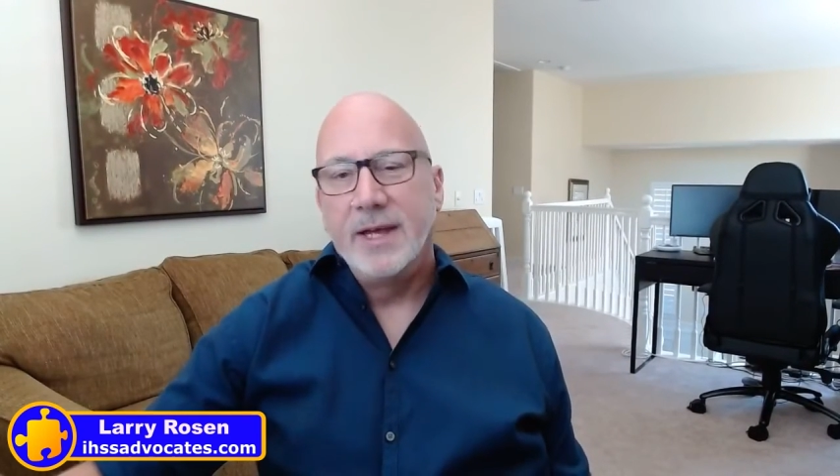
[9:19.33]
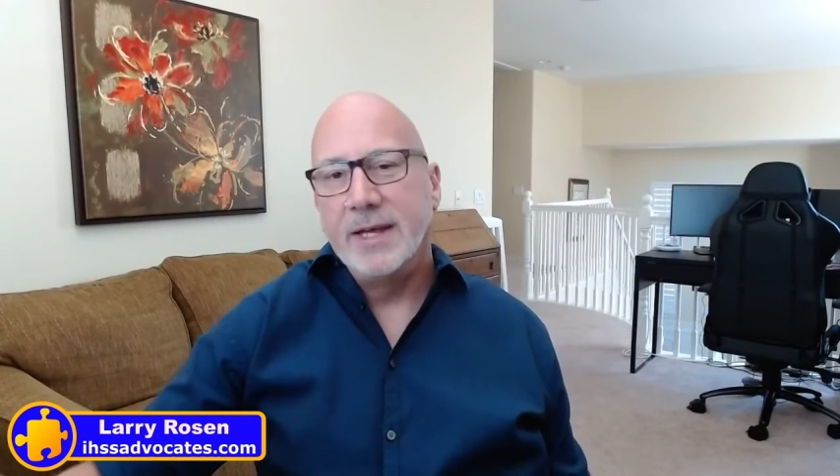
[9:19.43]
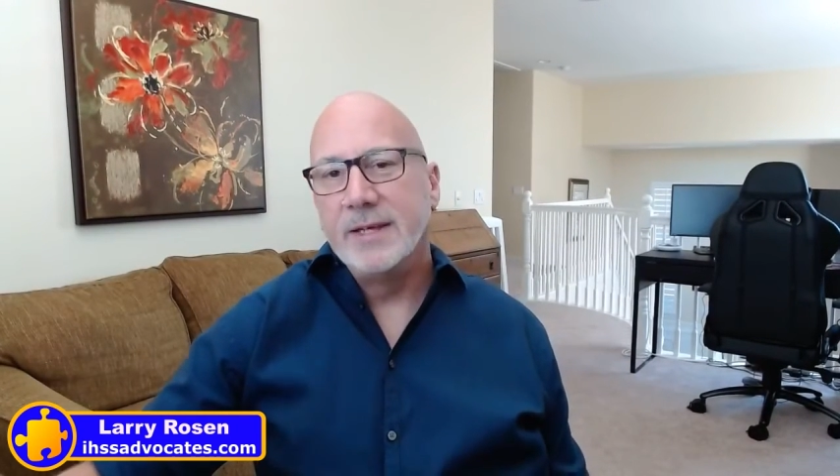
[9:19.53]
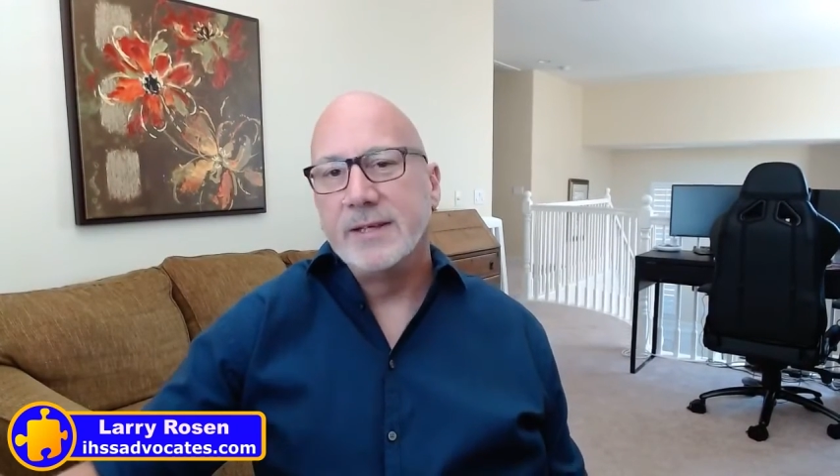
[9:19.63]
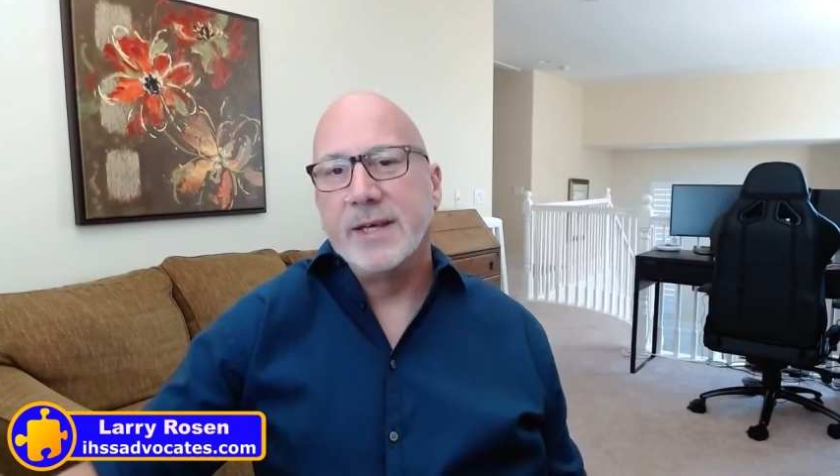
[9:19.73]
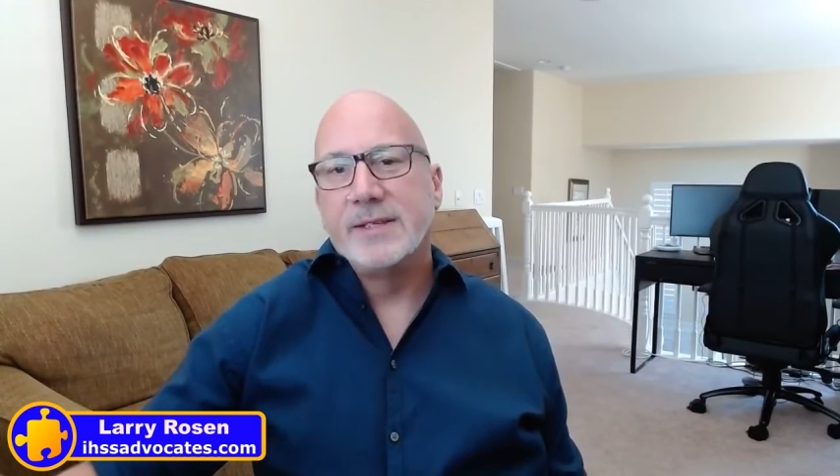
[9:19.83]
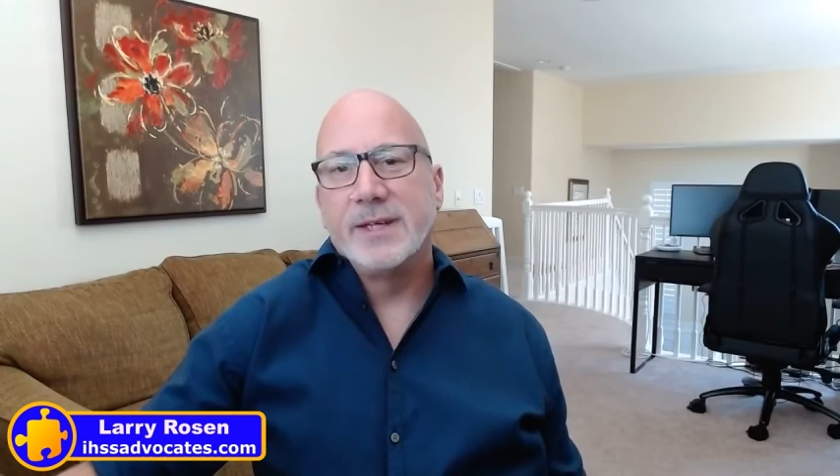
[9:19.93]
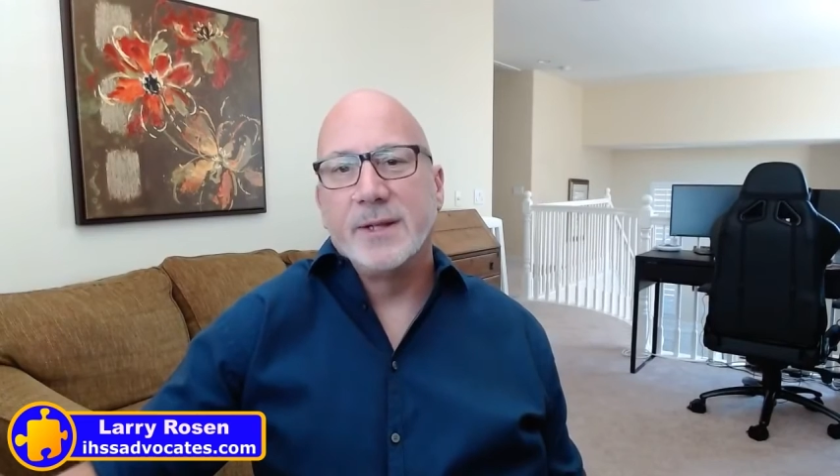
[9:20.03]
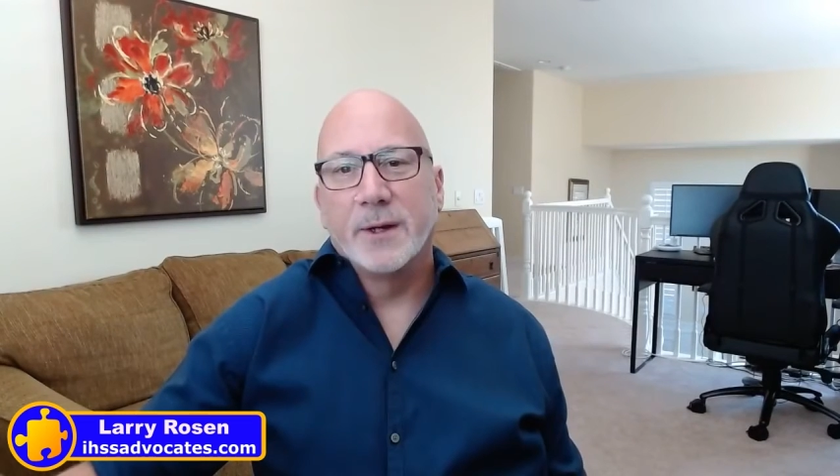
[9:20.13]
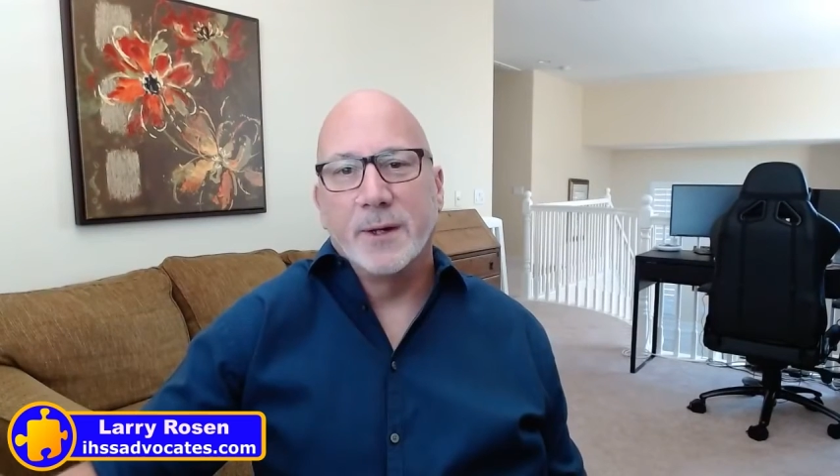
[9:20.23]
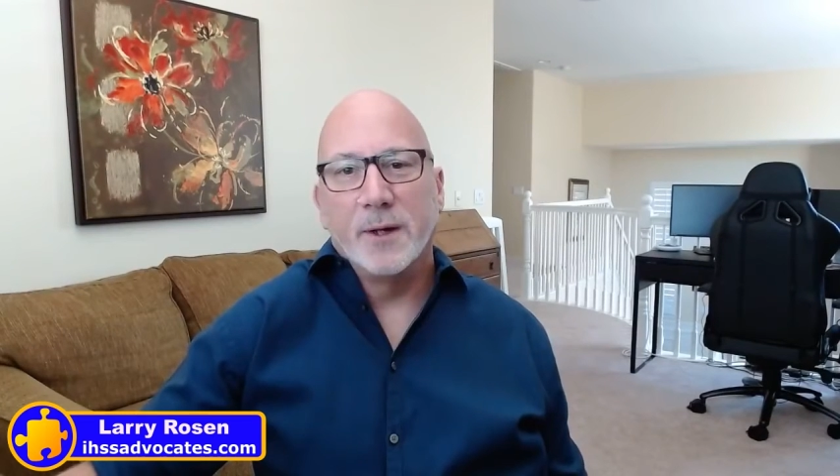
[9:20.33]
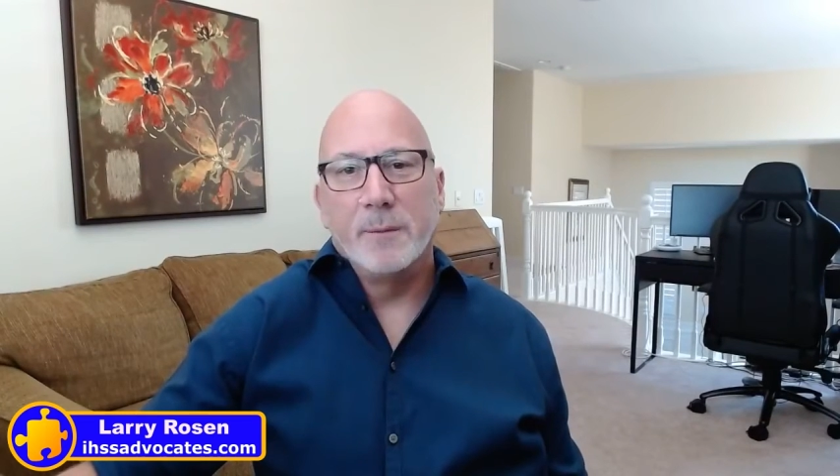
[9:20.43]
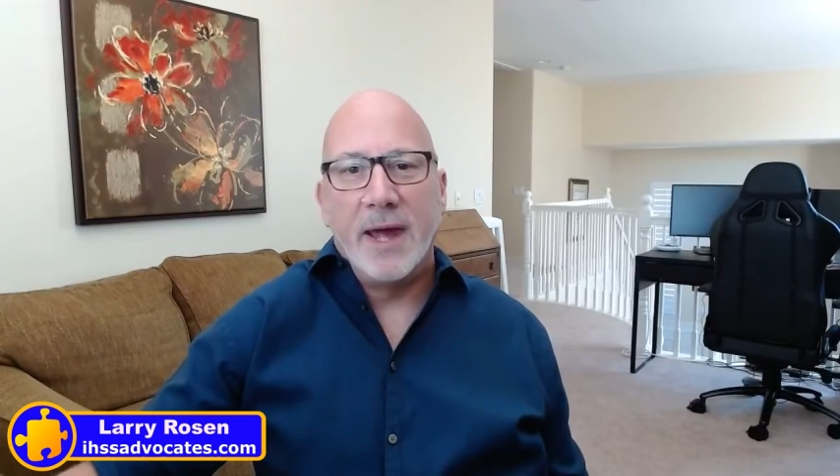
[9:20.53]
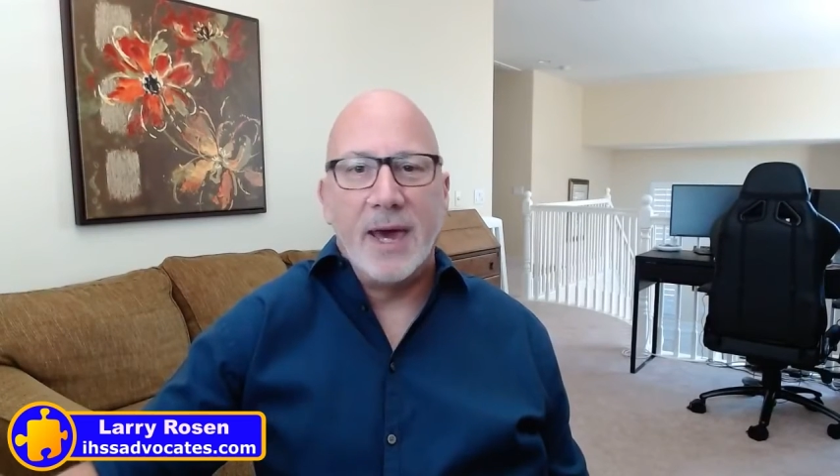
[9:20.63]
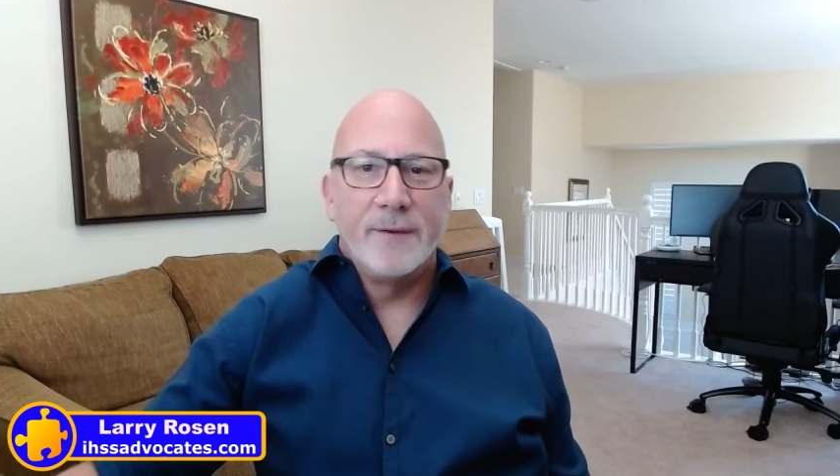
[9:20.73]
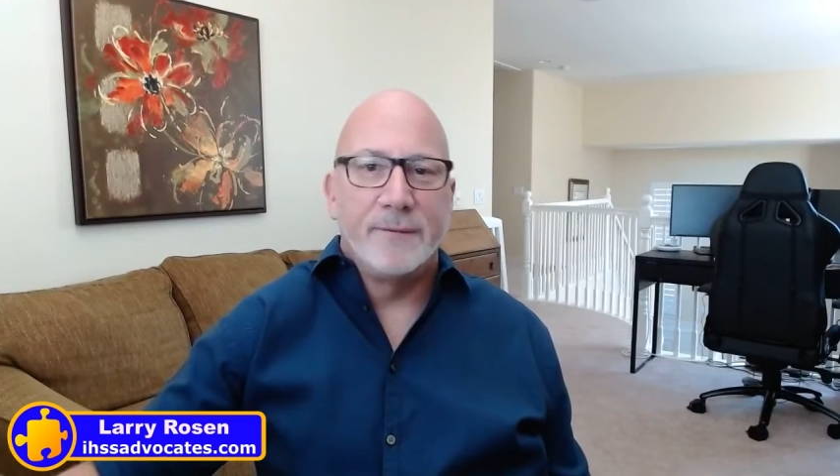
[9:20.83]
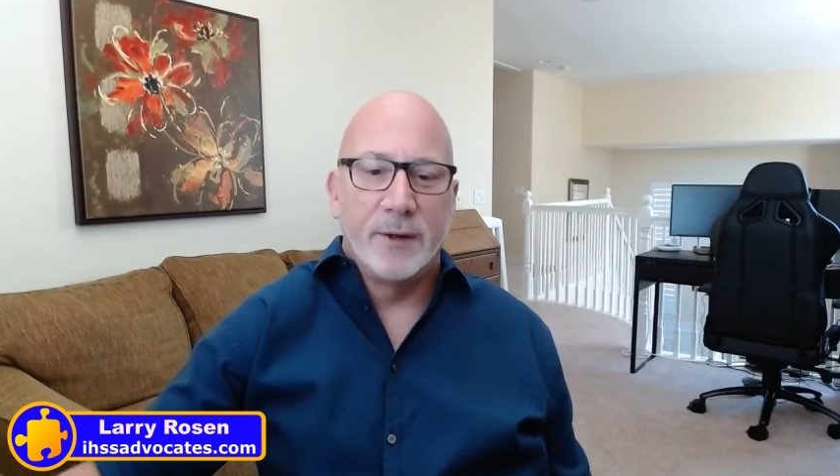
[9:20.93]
is either good or bad